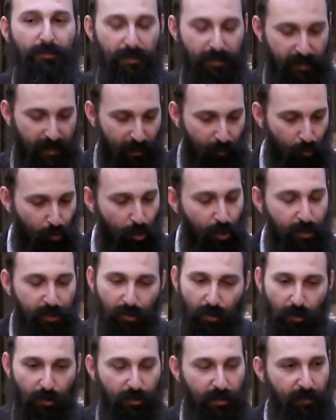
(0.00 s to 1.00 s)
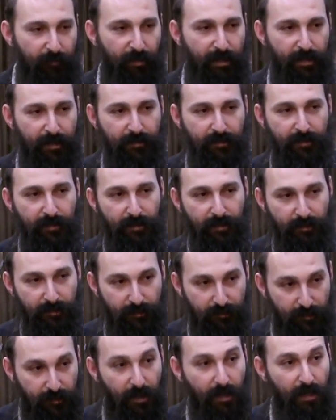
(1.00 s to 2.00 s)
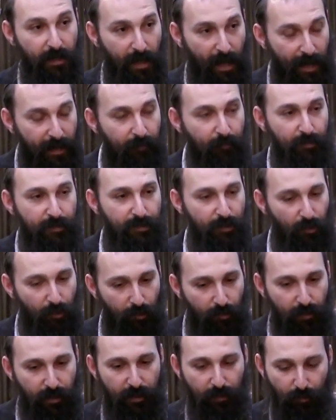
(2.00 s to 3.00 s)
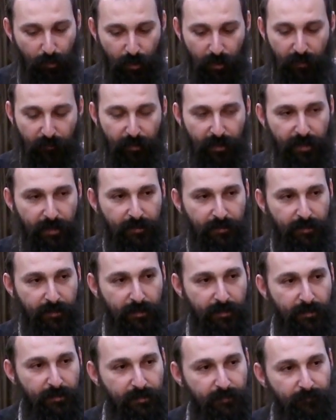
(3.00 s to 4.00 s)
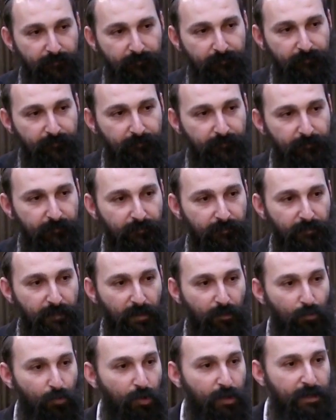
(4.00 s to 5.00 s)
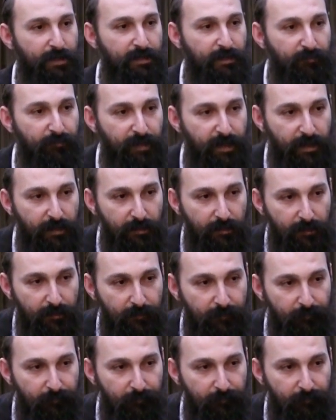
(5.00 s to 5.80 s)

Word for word: They worked only by instincts. Yeah, animals only work by instincts. What does it mean?